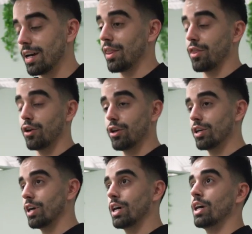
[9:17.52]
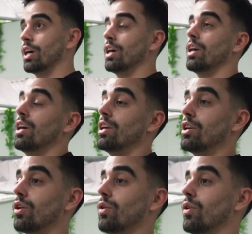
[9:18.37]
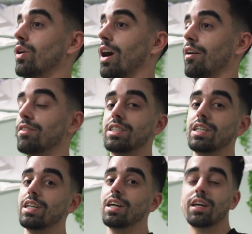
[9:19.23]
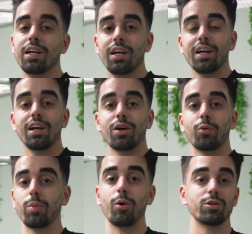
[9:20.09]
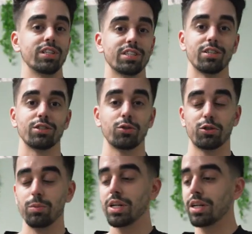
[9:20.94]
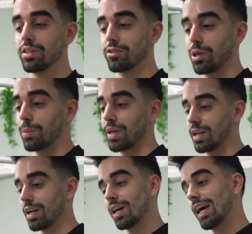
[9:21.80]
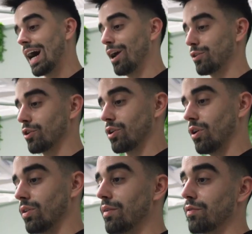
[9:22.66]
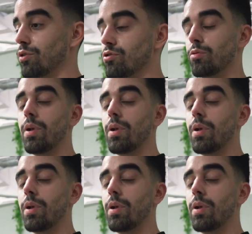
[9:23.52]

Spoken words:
And third, obviously we're posting this on social media, and there's something out there called influencer